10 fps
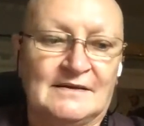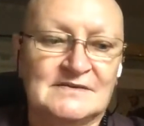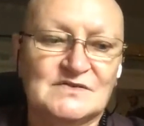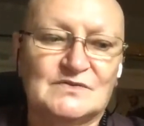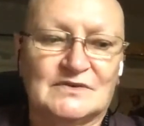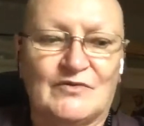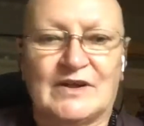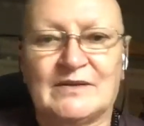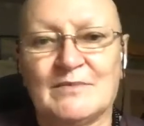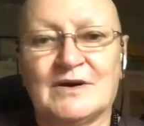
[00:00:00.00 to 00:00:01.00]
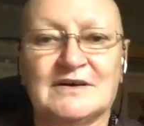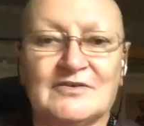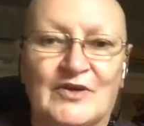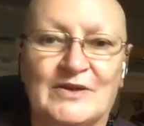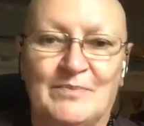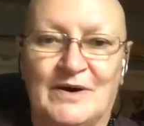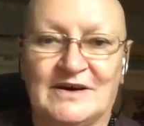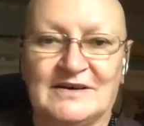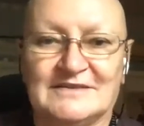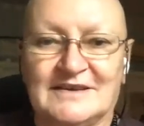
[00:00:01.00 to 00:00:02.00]
And so the grandma,
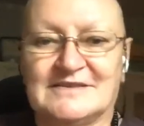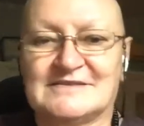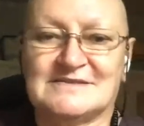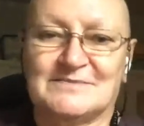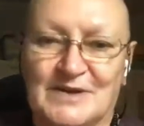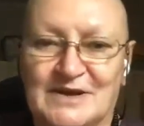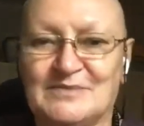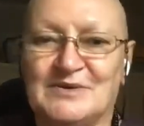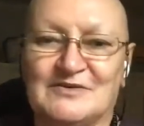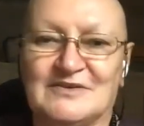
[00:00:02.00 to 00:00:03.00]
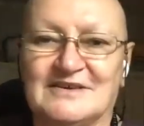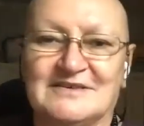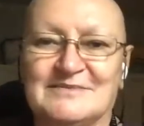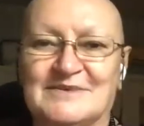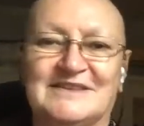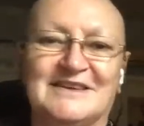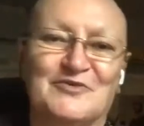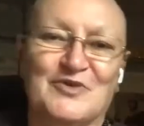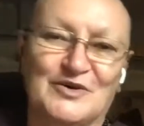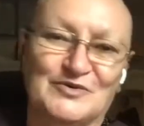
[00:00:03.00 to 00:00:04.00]
grandpa takes the baby on the arm and they
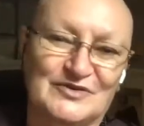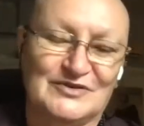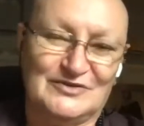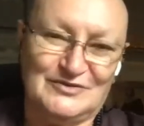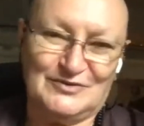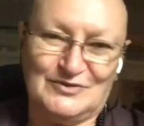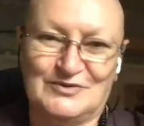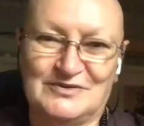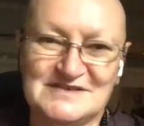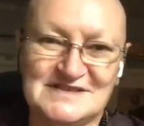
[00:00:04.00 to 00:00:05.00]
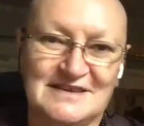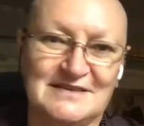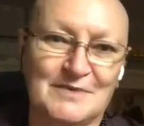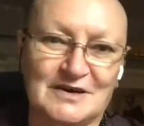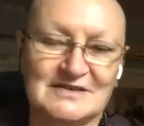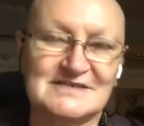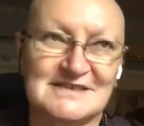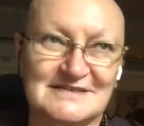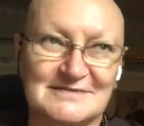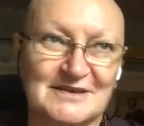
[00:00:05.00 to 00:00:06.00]
go out to see the monks
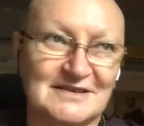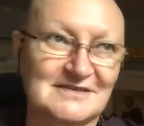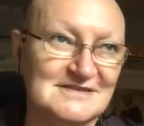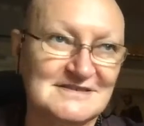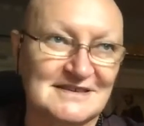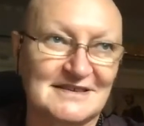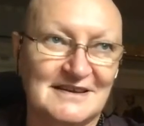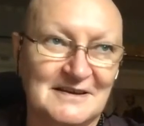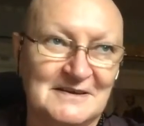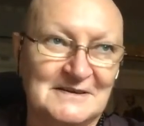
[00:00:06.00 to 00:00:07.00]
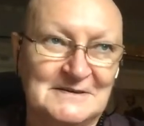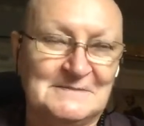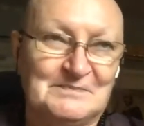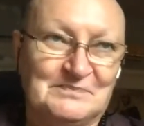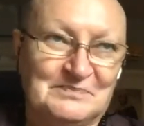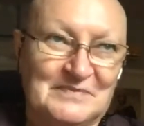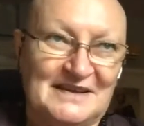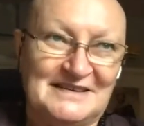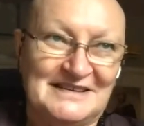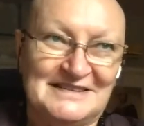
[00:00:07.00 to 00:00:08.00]
and nuns. And
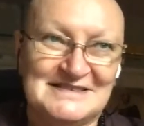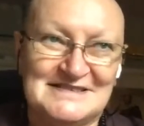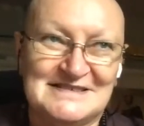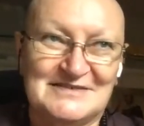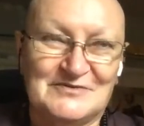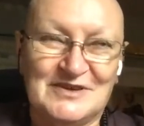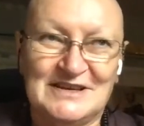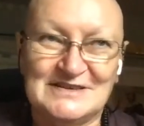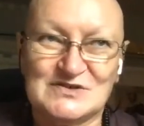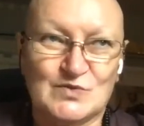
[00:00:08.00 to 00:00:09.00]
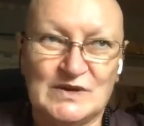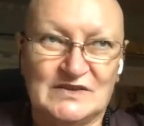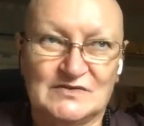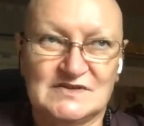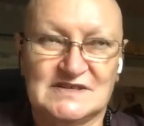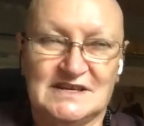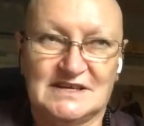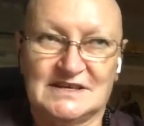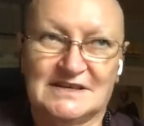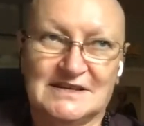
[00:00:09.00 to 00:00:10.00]
it's really sweet to see.
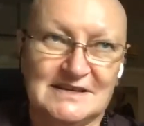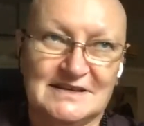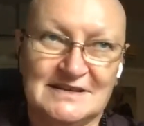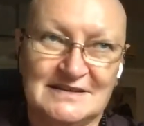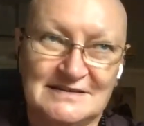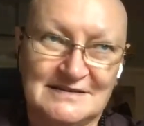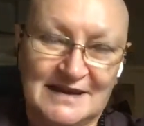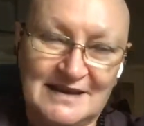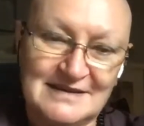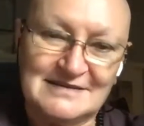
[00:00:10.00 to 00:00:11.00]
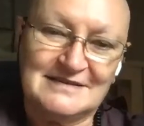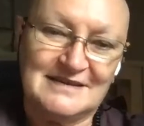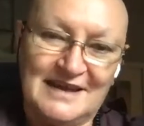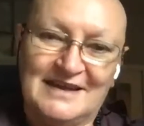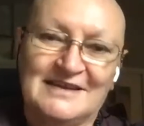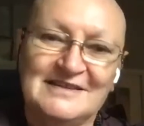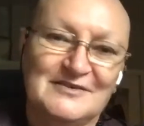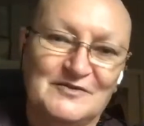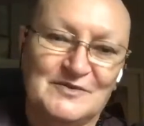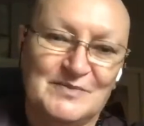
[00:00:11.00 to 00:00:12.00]
They take the hand
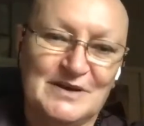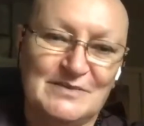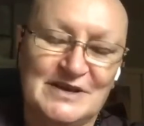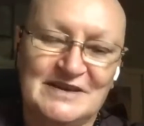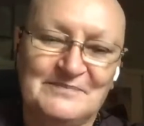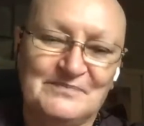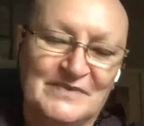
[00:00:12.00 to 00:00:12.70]
of the baby,